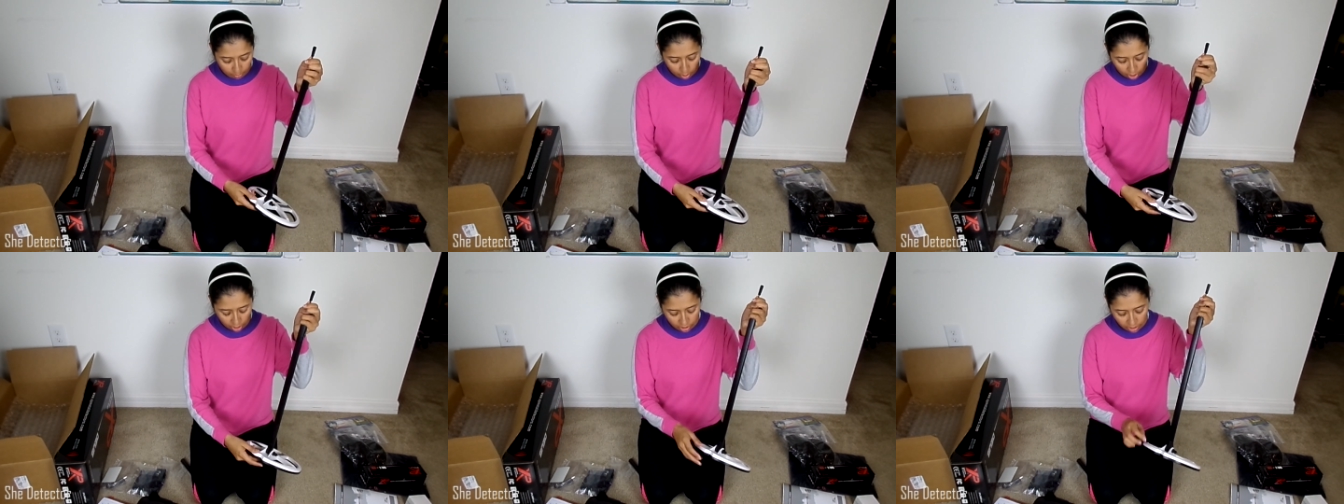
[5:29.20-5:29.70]

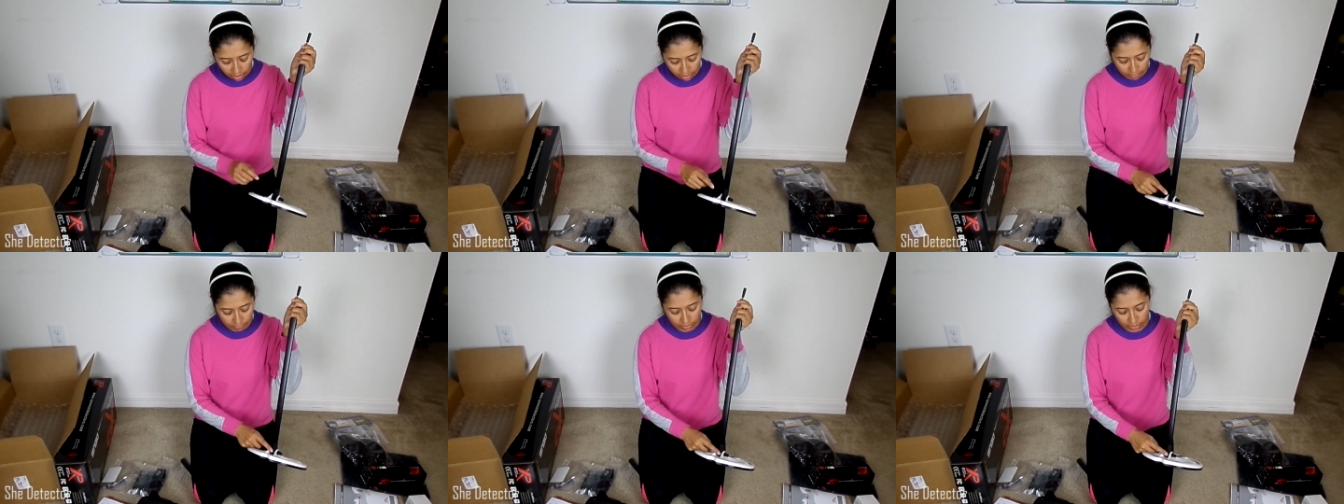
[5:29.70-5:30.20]
part
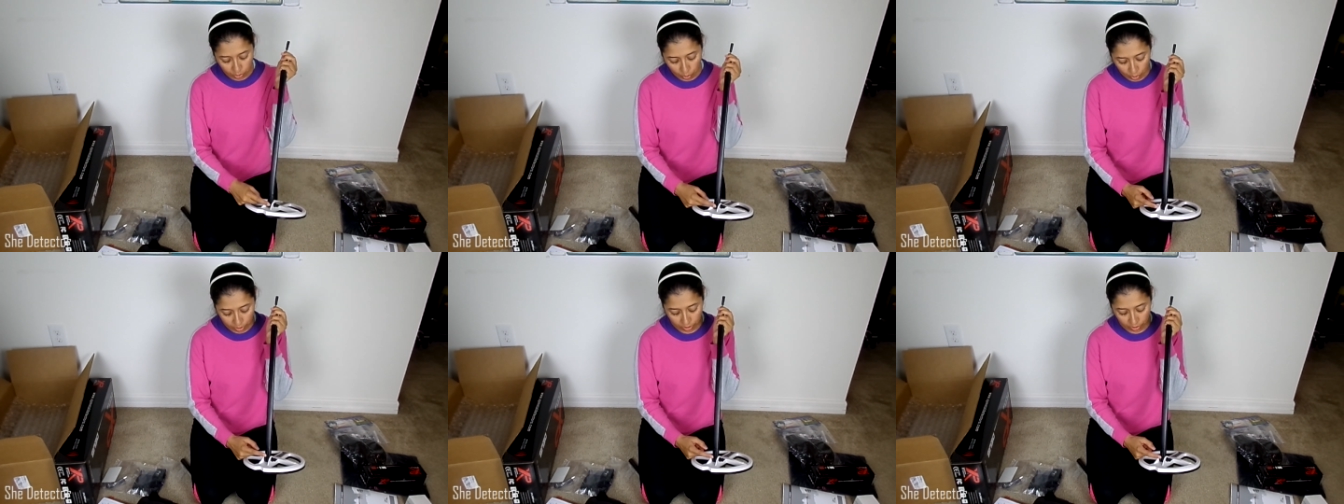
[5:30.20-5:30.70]
of the
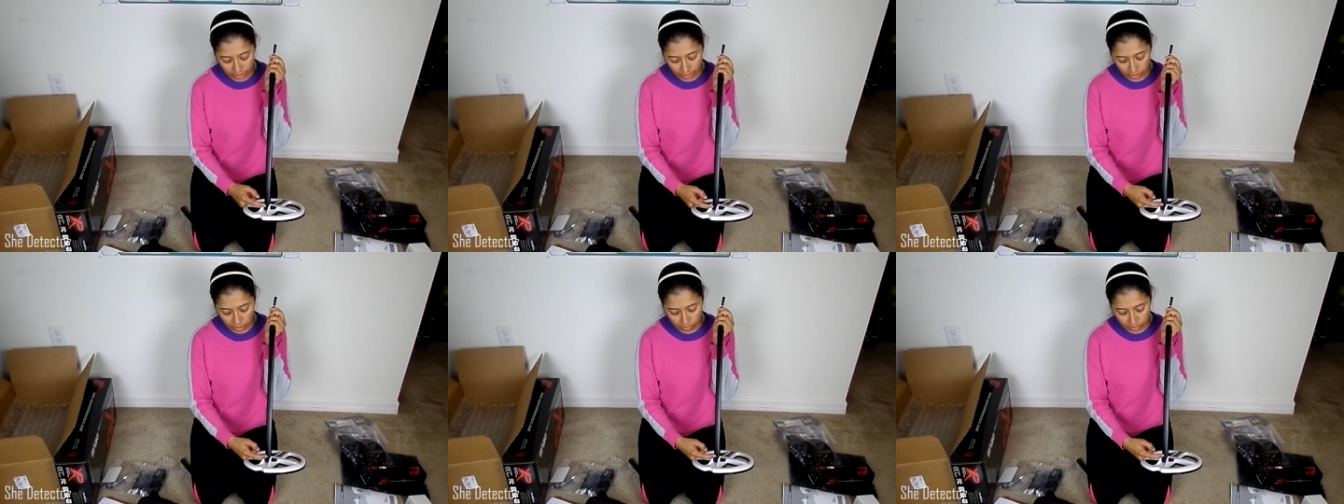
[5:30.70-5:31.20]
coil, and
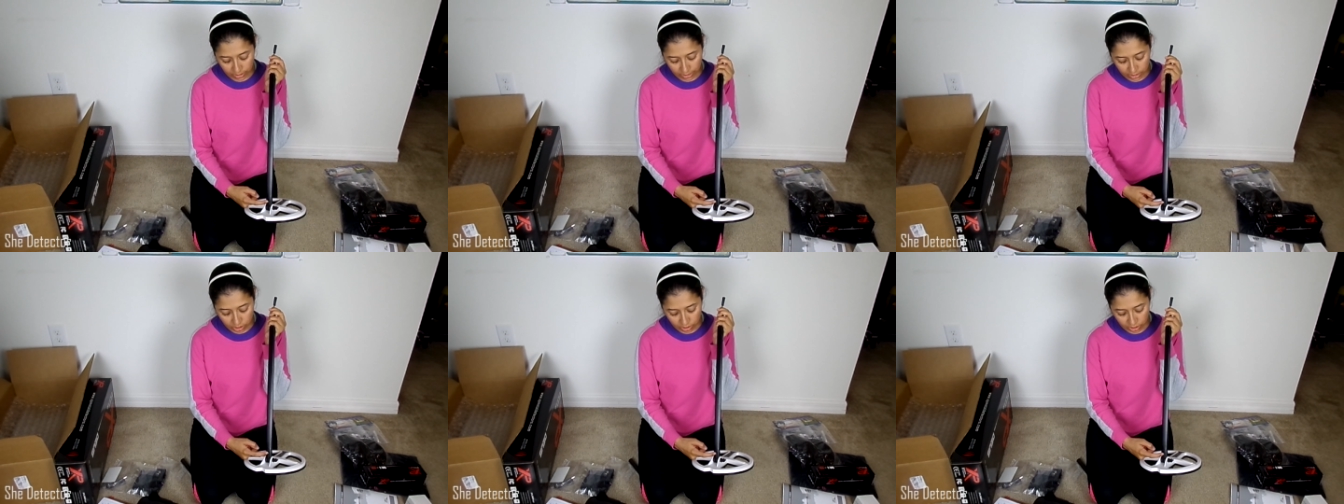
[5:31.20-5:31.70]
it goes
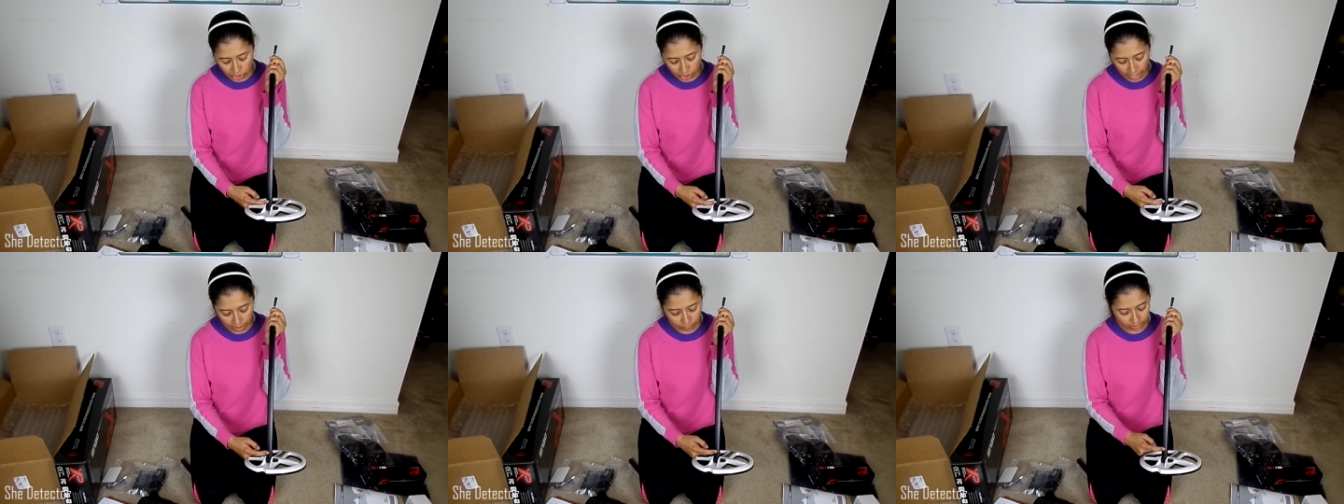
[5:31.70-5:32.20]
into the
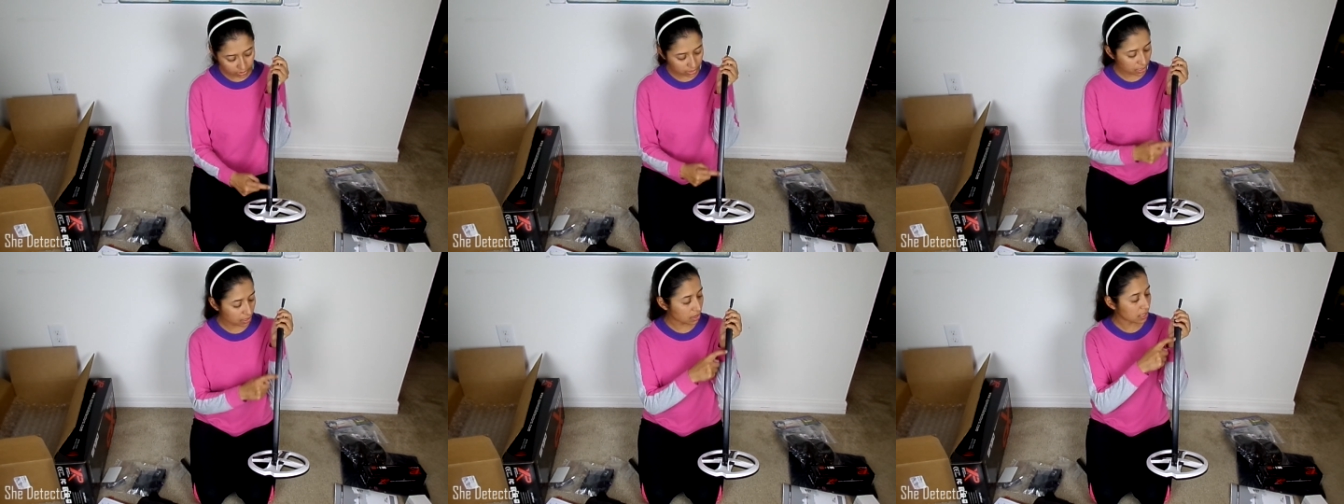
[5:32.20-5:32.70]
shaft down
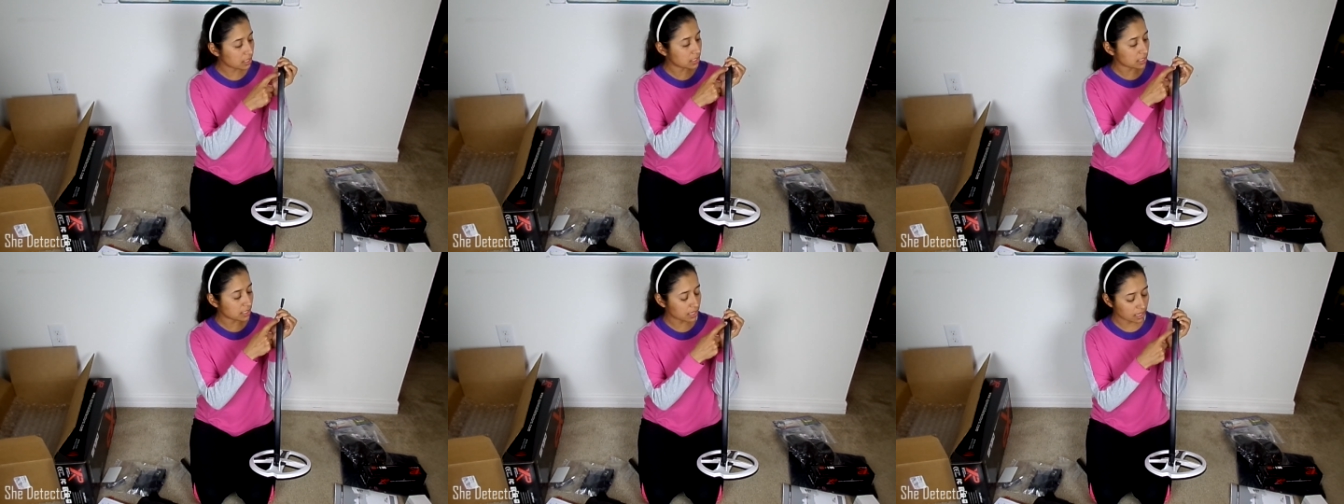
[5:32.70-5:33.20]
here, and it's
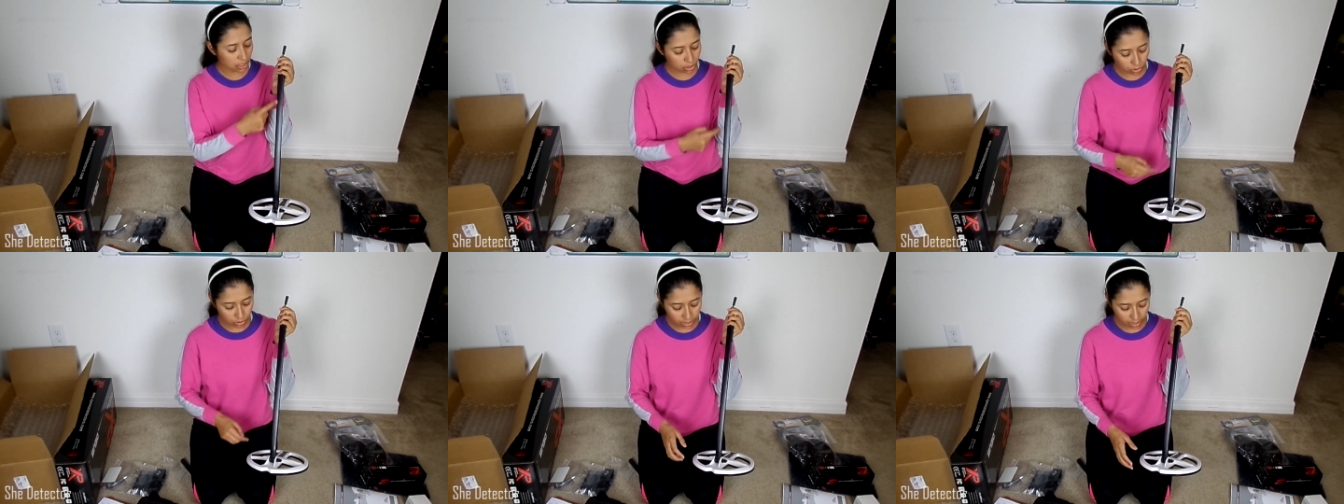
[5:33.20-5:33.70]
extended
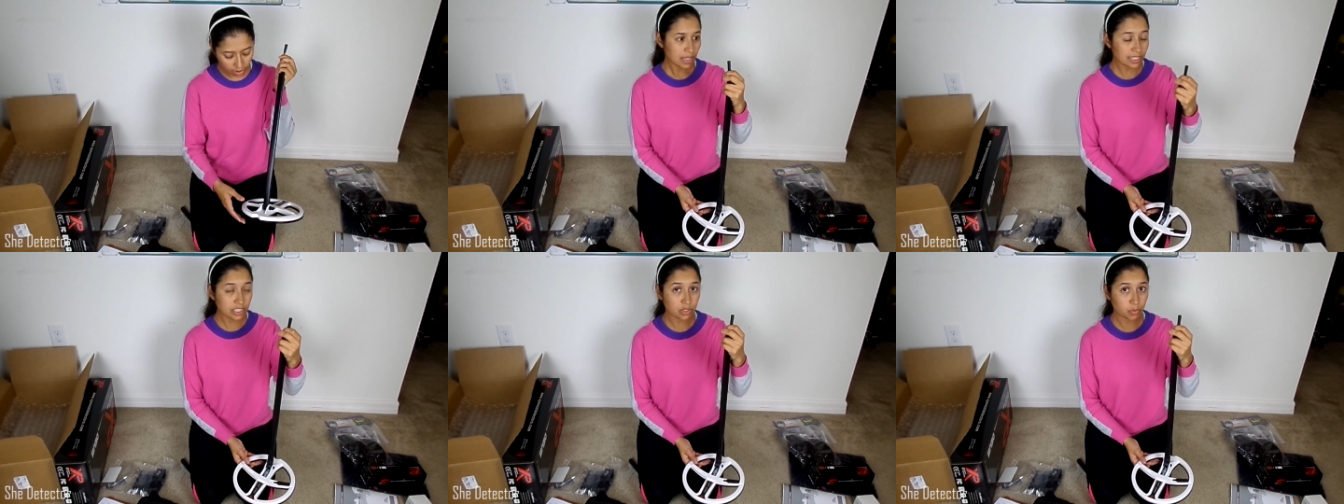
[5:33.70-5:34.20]
through here.
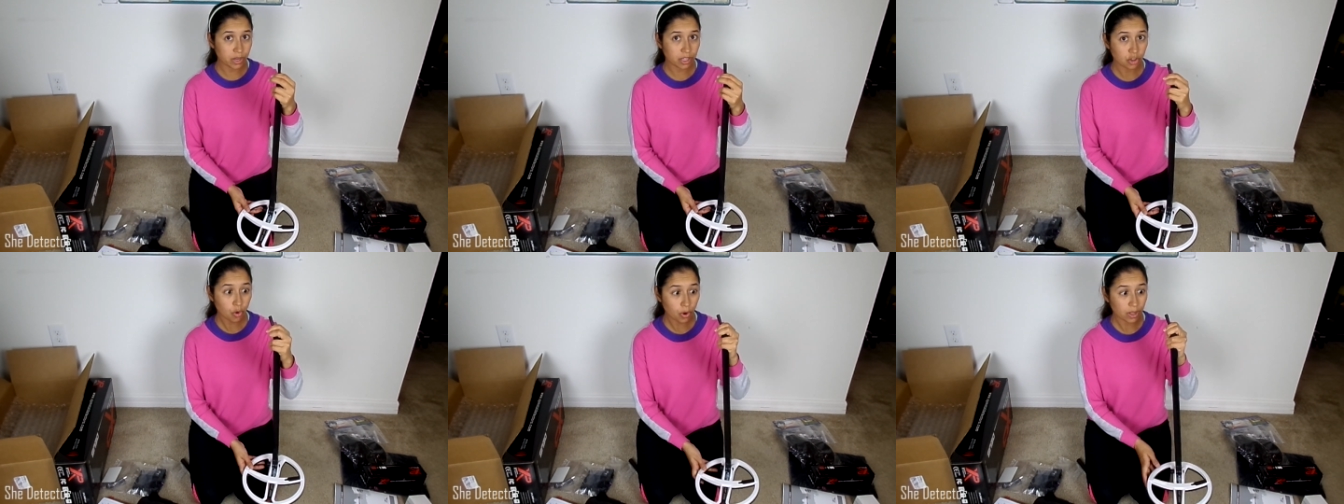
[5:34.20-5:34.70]
This is where the
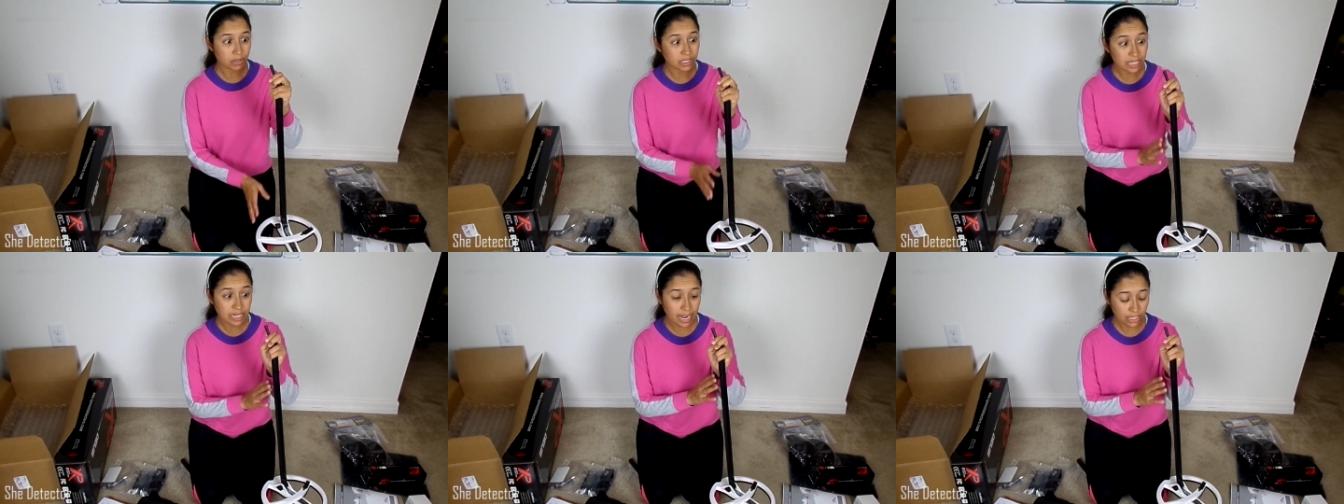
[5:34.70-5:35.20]
coil's
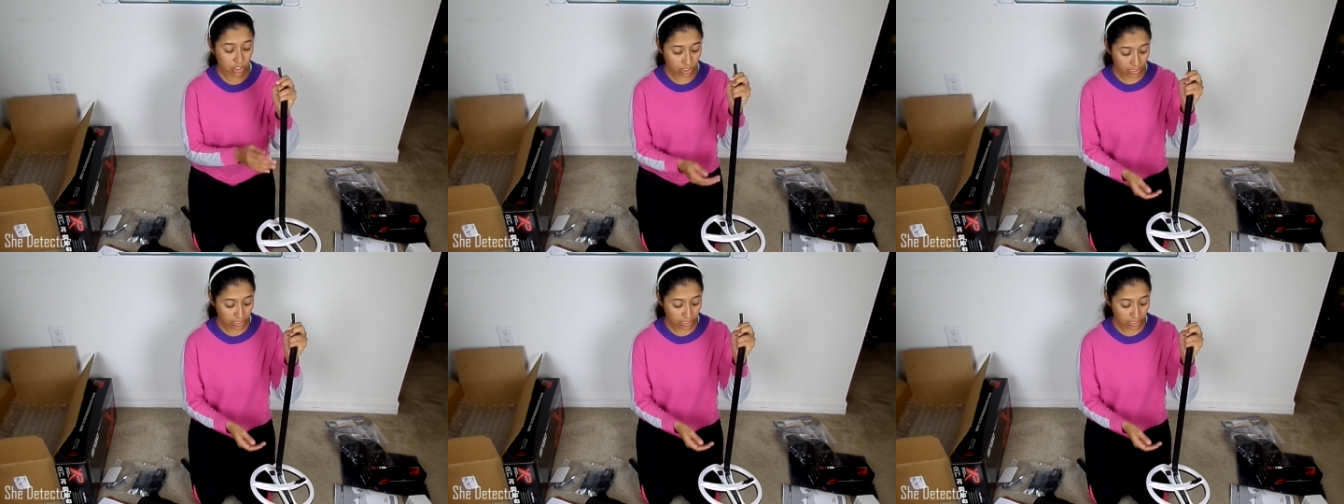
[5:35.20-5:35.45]
connection